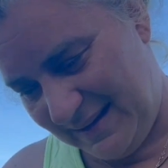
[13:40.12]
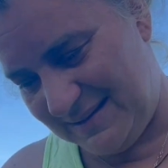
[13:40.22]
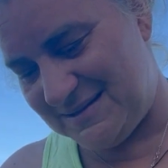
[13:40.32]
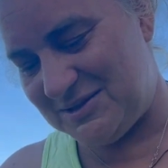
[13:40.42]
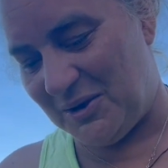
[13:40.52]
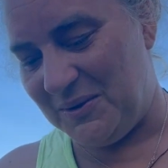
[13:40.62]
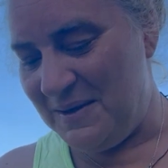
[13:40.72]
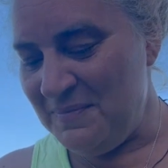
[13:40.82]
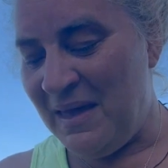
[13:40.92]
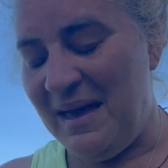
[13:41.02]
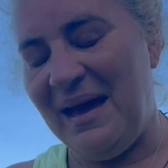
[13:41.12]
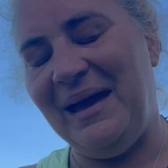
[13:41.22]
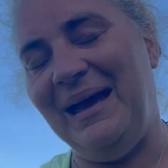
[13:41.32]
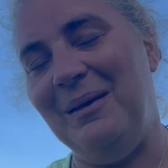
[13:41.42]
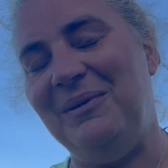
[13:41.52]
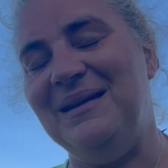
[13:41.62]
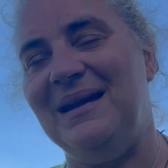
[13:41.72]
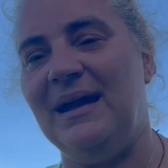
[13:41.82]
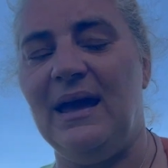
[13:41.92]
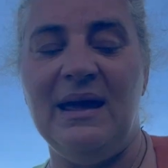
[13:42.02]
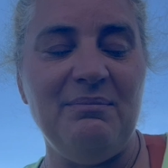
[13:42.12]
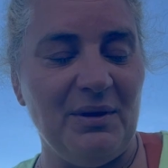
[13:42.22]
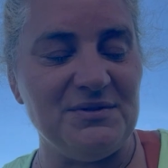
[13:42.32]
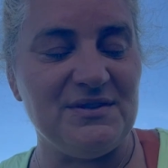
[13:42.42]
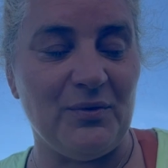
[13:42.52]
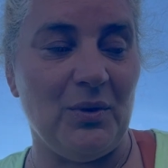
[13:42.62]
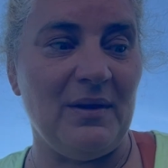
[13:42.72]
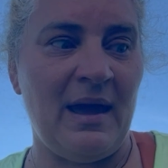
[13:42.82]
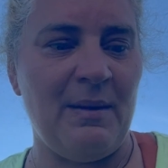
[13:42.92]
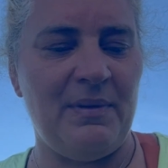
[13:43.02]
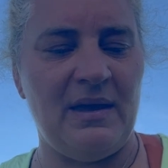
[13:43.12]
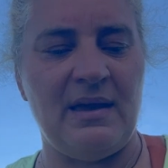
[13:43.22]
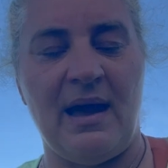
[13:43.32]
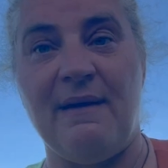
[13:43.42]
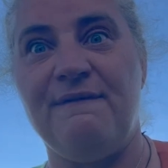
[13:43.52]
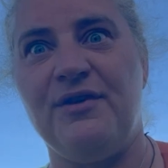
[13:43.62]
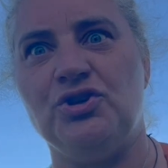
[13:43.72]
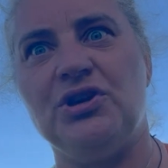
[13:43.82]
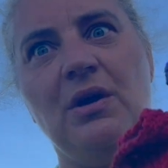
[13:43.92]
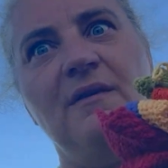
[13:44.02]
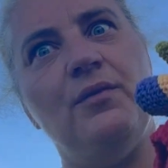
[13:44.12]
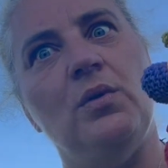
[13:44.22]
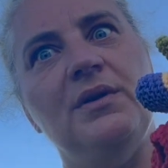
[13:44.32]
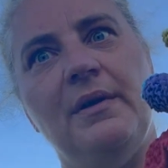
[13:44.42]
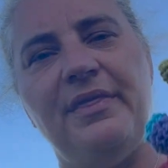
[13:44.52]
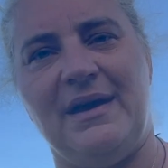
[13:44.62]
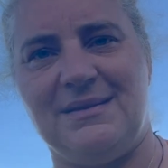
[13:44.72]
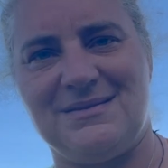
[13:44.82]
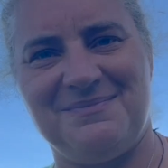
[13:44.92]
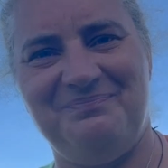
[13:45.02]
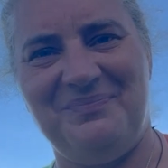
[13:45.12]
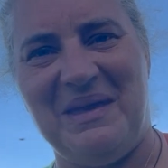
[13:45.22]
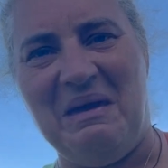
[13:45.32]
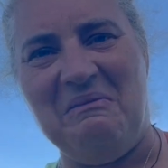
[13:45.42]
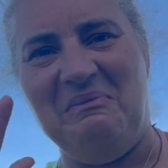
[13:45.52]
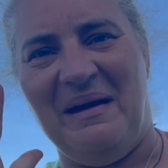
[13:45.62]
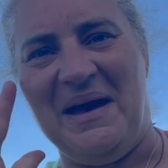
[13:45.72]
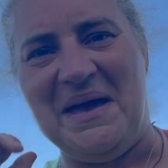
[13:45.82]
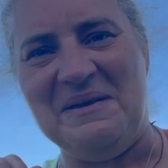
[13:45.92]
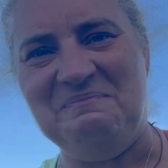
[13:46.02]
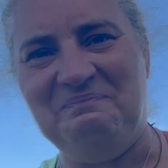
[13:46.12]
So, happy knitting, and most of all, happy finishing off all your things. Bye.